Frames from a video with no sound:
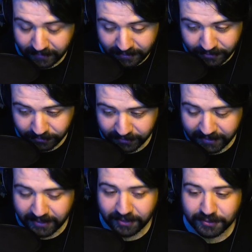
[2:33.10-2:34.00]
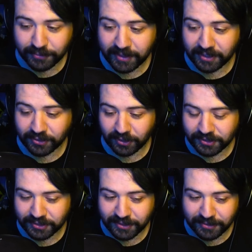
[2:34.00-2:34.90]
Doritos, are we going to
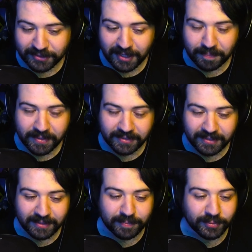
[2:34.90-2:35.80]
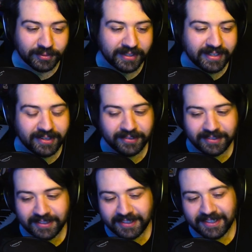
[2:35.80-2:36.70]
crunch those up into the burrito?
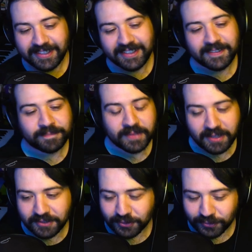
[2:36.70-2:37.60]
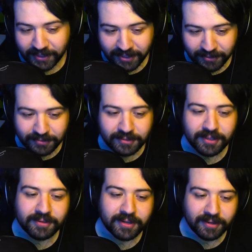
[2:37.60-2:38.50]
A Doritos
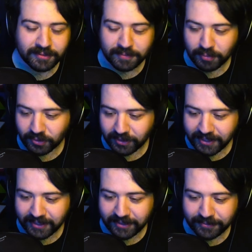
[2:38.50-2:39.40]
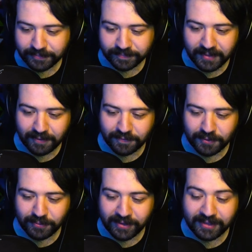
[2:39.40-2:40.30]
Locos burrito, if
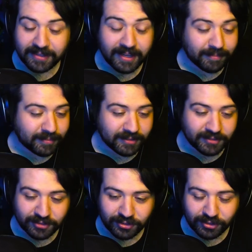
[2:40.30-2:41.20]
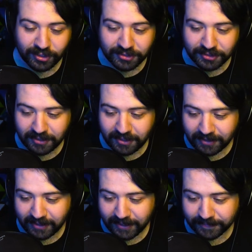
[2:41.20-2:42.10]
you will. You have to just crunch it.
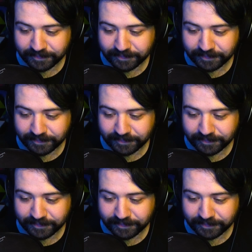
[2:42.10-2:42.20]
Okay.